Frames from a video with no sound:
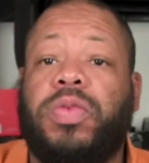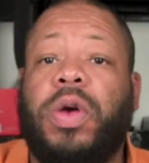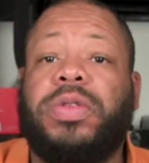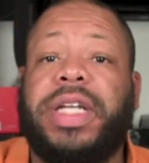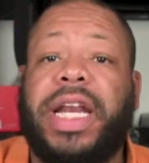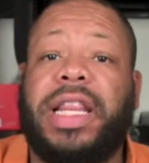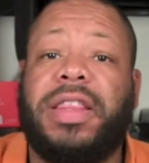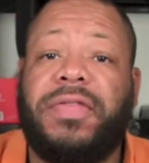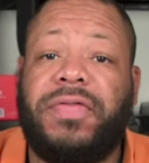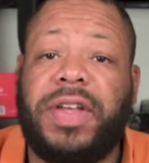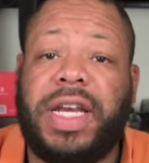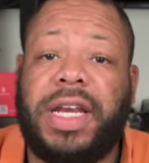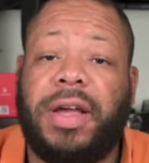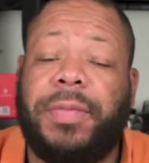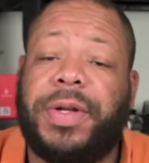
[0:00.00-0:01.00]
rotated the
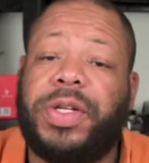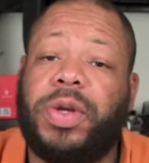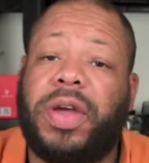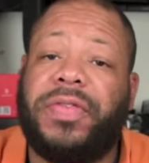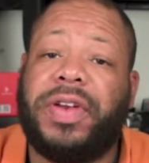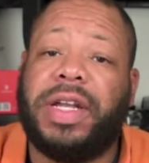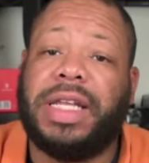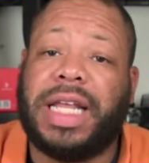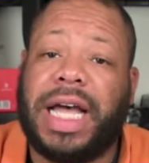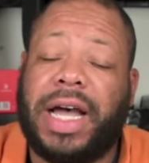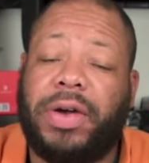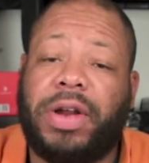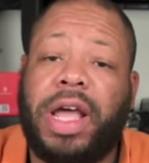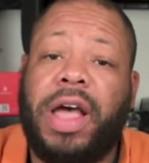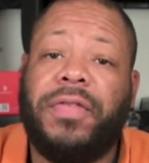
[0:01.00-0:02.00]
video, but you haven't
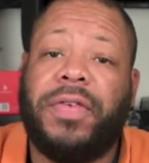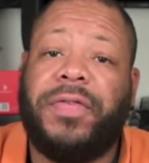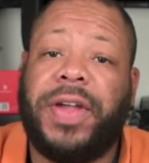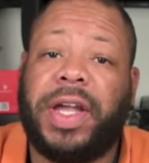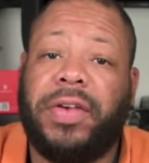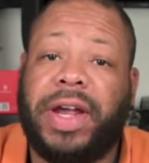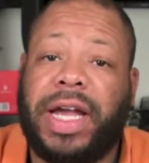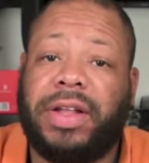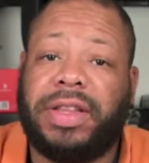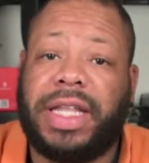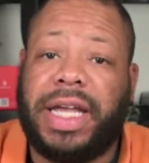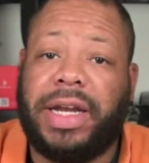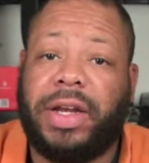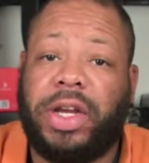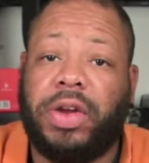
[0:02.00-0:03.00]
allowed for figuring out
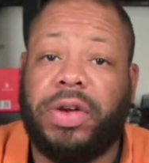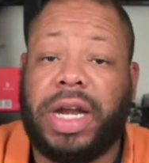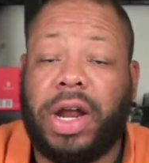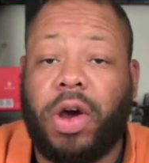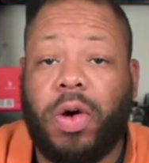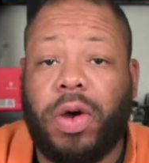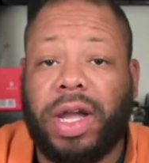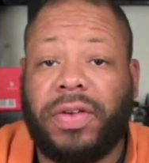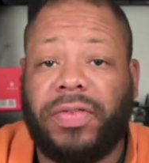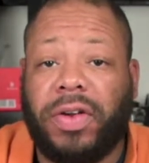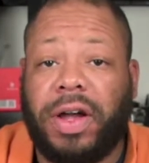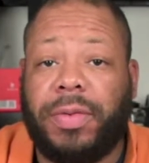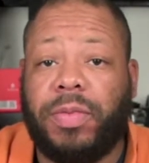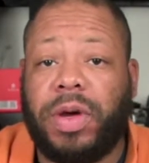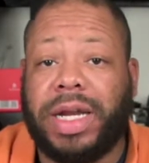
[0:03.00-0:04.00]
that you're going
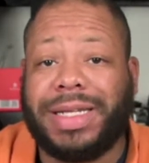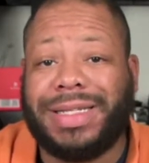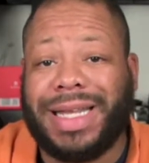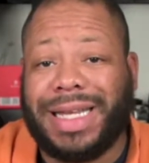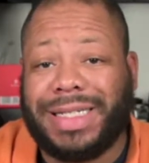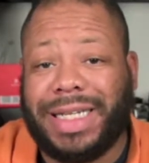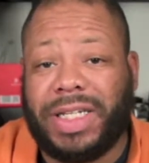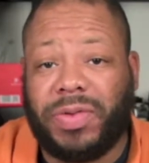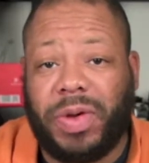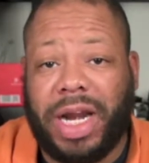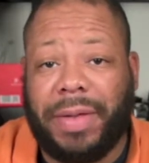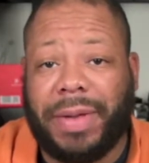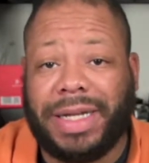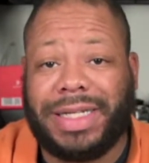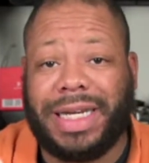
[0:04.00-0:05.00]
from what is
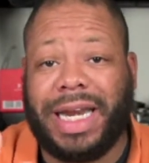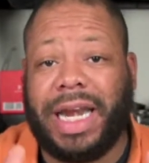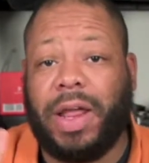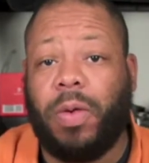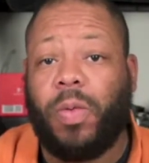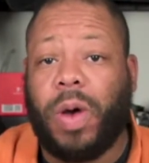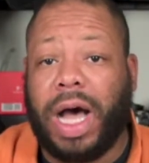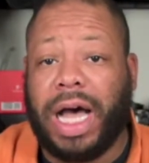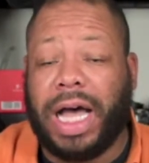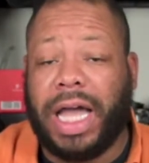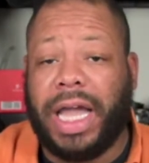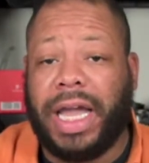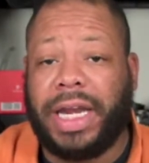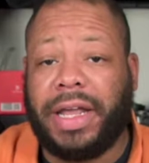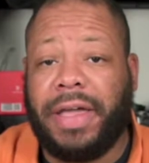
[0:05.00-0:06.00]
1920 by 1080
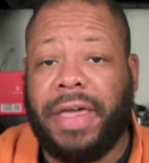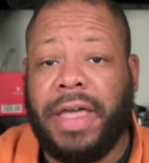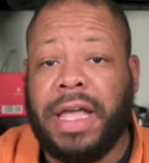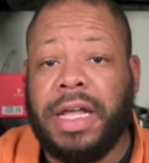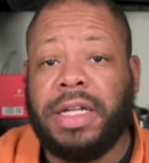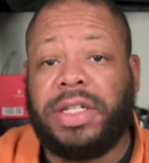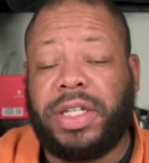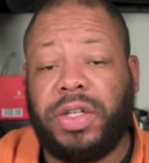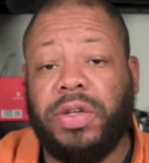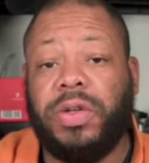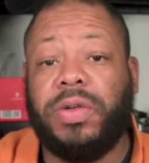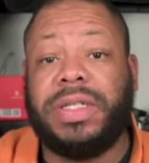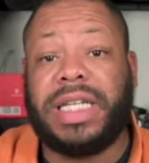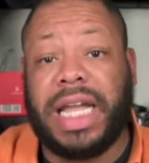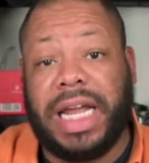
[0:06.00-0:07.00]
wide
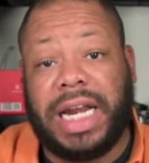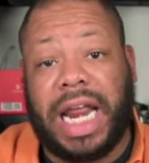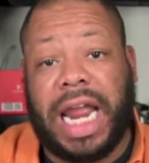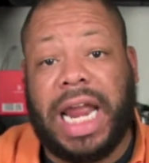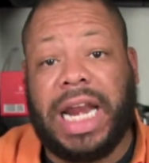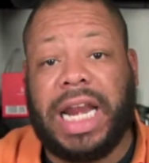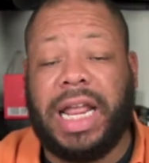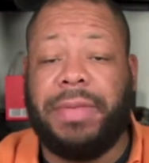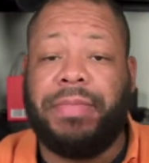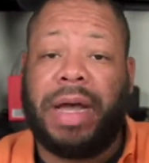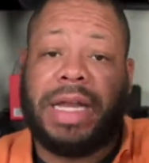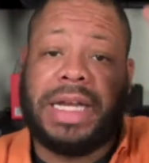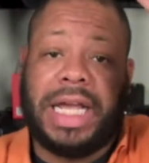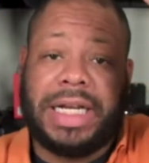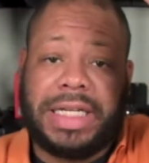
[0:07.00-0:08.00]
to 1080
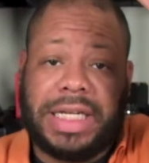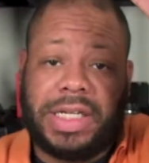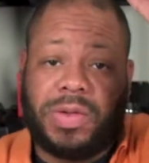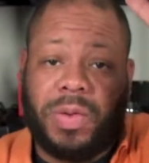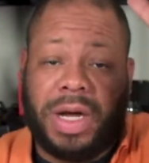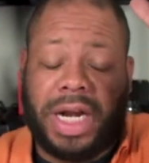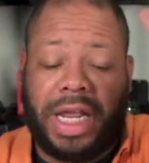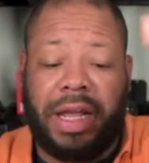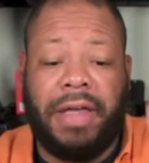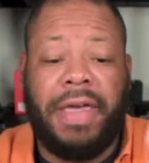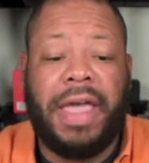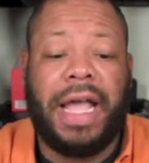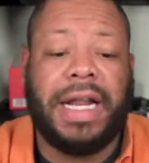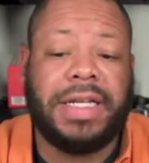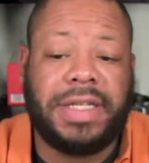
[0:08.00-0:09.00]
by 1920.
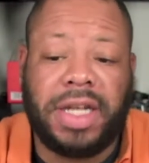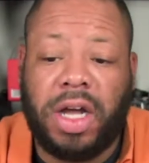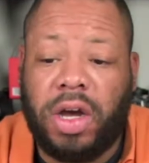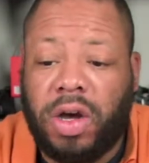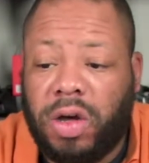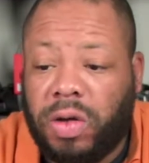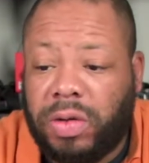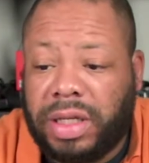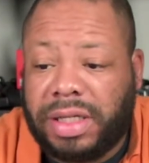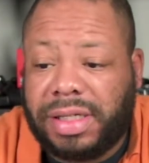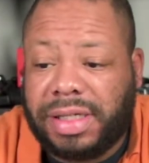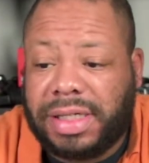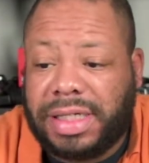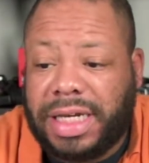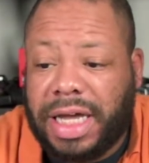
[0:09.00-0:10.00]
And so this
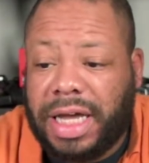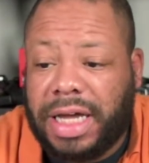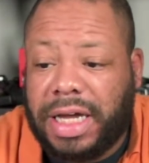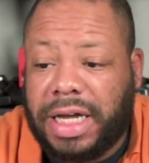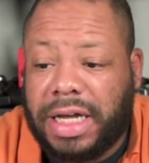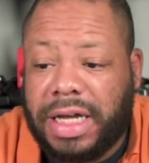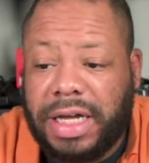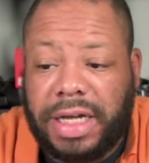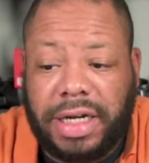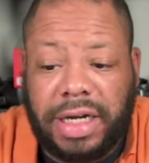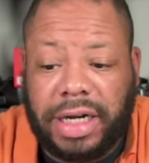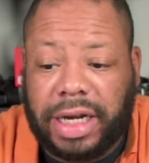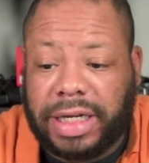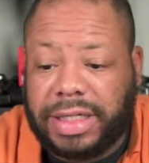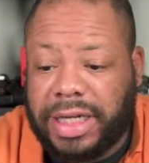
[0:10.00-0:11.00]
is done.
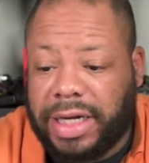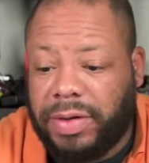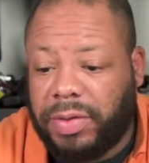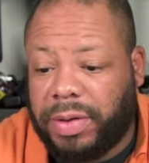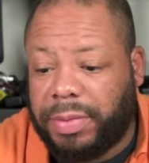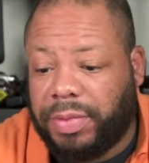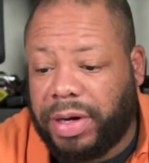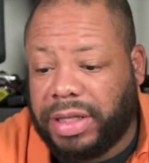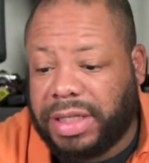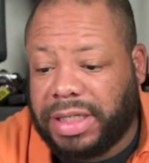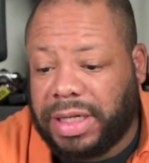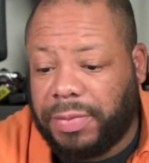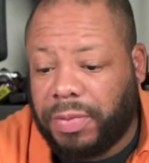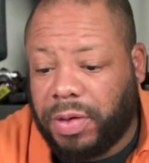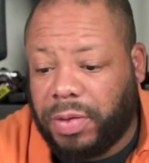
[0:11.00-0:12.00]
Like I said, and we'll bring
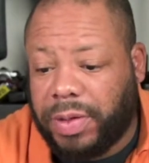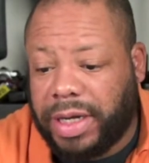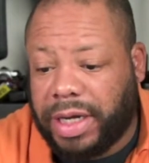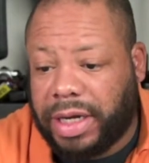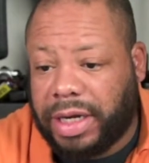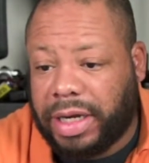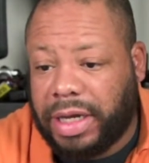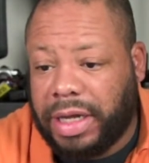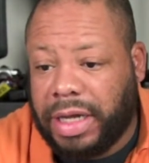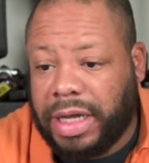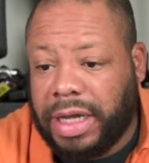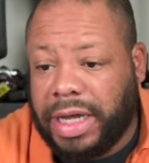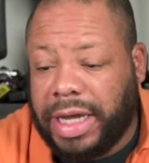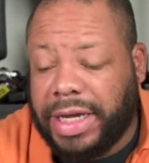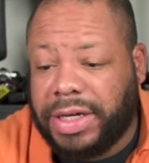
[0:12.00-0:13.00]
this up real quick,
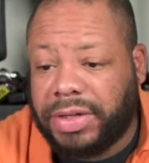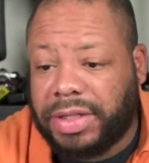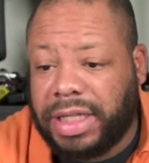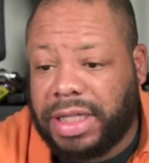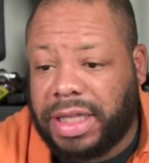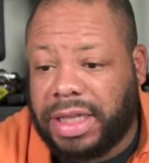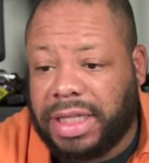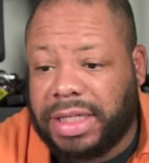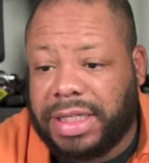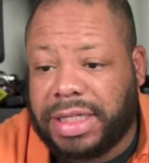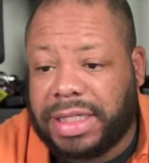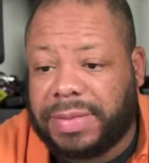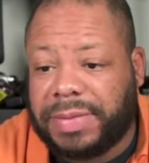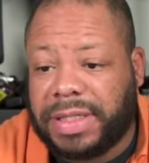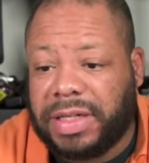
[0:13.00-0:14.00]
and you'll see that this
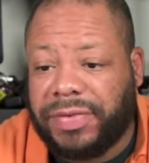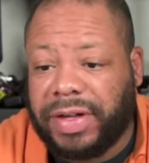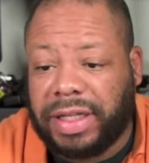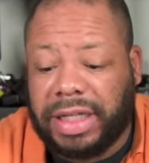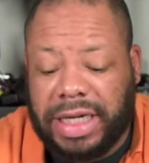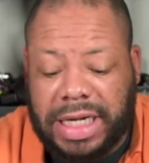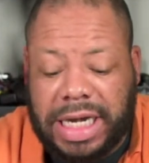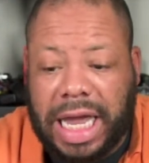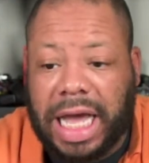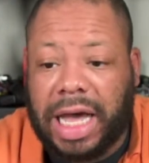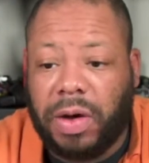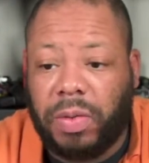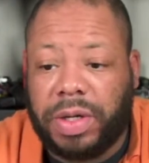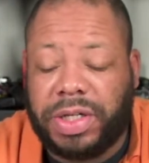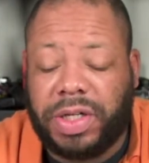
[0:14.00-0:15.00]
is specifically
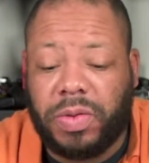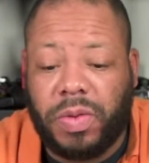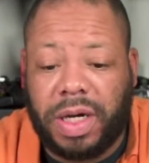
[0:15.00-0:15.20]
not what you